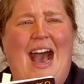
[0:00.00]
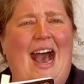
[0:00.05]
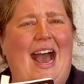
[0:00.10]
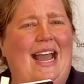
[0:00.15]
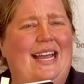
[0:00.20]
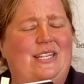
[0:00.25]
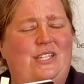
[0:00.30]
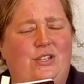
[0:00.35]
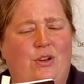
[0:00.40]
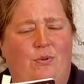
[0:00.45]

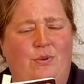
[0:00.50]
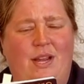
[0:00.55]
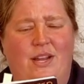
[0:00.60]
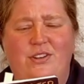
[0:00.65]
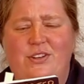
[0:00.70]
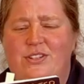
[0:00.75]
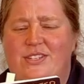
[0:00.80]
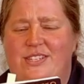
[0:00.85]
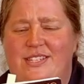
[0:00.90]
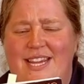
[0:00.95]
I don't
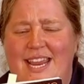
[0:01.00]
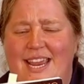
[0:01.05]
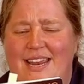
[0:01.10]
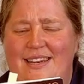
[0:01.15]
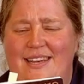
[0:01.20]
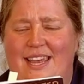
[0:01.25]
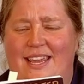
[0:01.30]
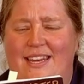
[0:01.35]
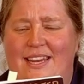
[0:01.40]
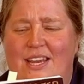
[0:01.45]

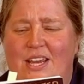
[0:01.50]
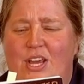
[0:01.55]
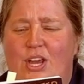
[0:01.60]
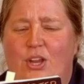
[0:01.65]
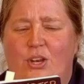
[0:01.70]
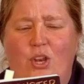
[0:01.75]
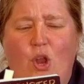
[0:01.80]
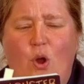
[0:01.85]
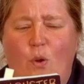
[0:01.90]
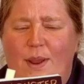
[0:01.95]
understand it.
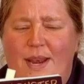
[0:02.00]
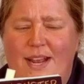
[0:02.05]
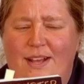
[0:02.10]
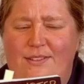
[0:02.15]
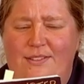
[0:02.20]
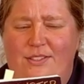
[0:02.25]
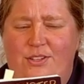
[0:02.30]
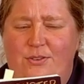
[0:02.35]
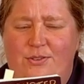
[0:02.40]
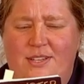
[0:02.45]
No one
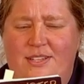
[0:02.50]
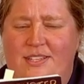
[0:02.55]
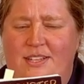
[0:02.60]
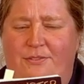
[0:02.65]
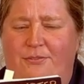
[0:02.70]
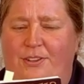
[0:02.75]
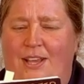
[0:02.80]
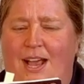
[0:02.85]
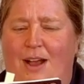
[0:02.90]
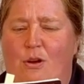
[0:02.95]
else uses the
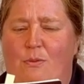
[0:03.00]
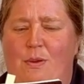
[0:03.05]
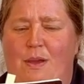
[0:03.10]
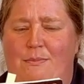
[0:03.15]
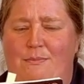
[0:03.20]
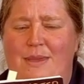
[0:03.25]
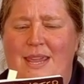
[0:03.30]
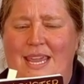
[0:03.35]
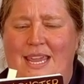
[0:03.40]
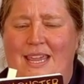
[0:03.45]
flour
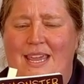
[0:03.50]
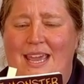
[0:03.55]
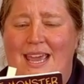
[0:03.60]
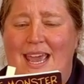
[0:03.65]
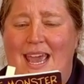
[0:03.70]
but me,